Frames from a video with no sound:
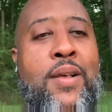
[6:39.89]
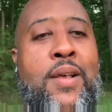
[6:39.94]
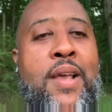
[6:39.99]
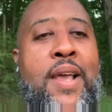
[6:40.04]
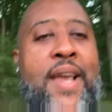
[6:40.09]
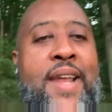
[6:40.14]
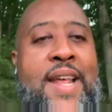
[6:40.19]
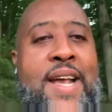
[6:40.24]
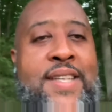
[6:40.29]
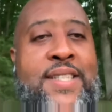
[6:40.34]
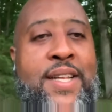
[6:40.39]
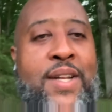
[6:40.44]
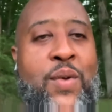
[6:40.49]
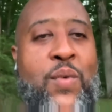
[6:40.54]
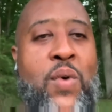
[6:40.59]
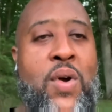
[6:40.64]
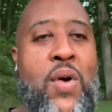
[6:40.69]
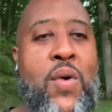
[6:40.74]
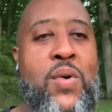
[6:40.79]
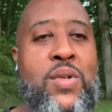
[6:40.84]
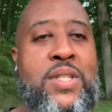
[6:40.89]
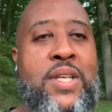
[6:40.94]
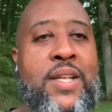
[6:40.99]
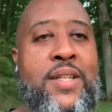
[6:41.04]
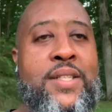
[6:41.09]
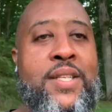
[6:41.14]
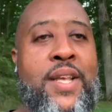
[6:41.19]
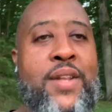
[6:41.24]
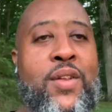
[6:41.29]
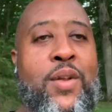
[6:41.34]
And as it grows,
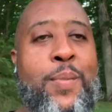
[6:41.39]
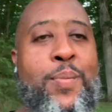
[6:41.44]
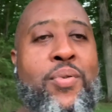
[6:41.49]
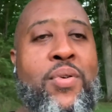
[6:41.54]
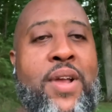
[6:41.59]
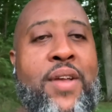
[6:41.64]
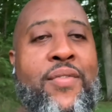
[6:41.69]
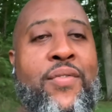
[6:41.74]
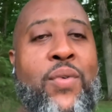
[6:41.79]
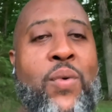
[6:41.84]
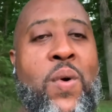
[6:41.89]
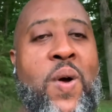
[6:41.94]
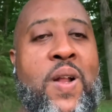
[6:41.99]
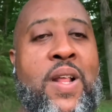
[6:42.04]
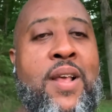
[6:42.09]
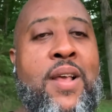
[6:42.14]
continue to pray for it